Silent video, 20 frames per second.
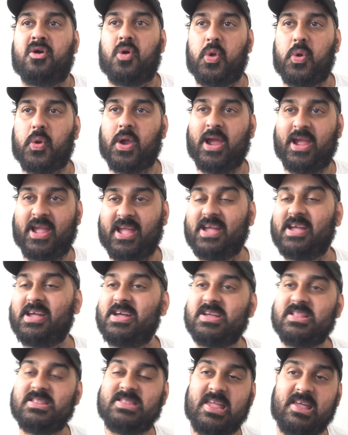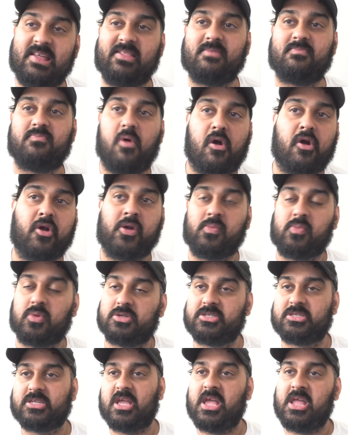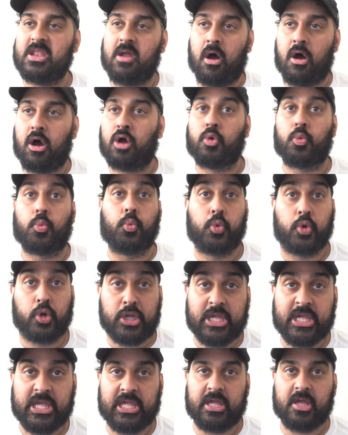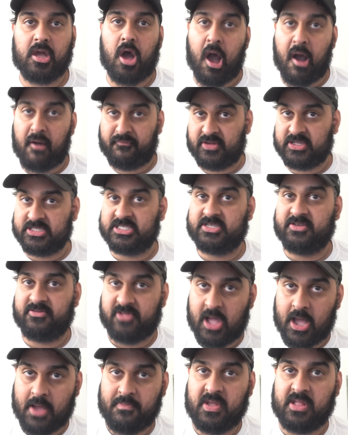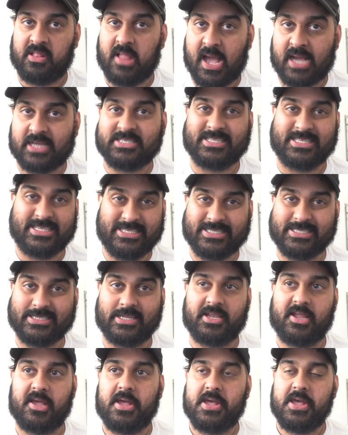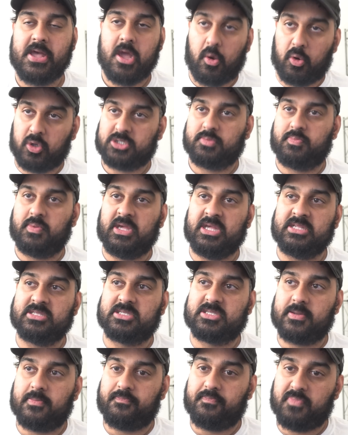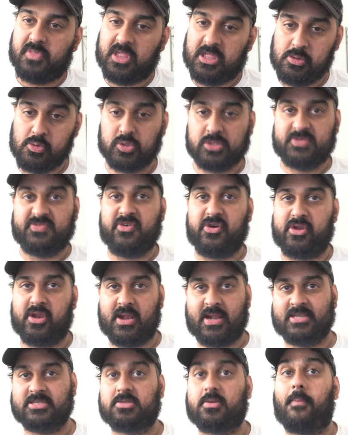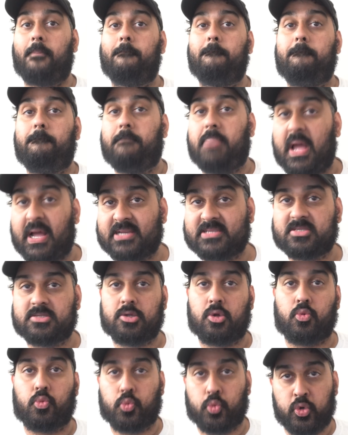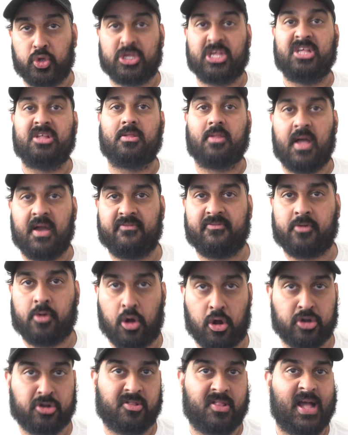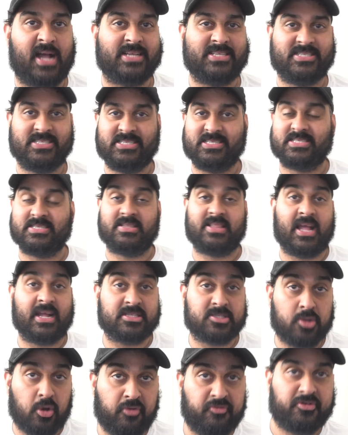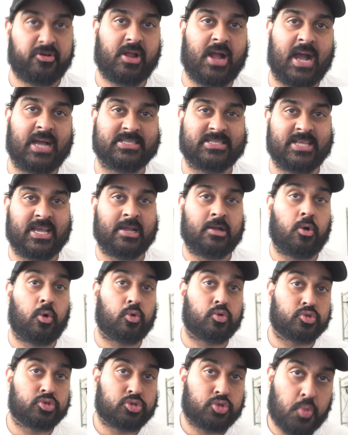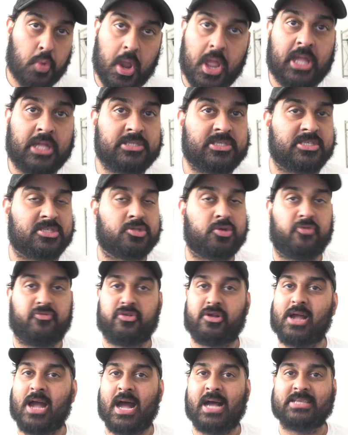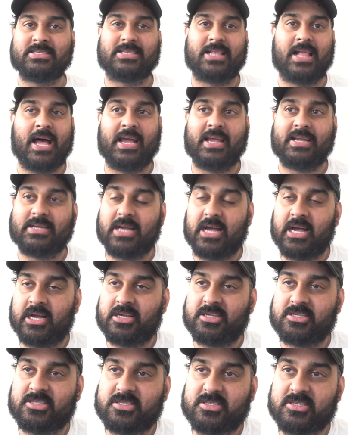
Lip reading: right? Dylan Parham was an all-rookie offensive lineman last season, which means he was voted as the best rookie left guard last season. That's over guys like Cole Strange. It's over guys like, I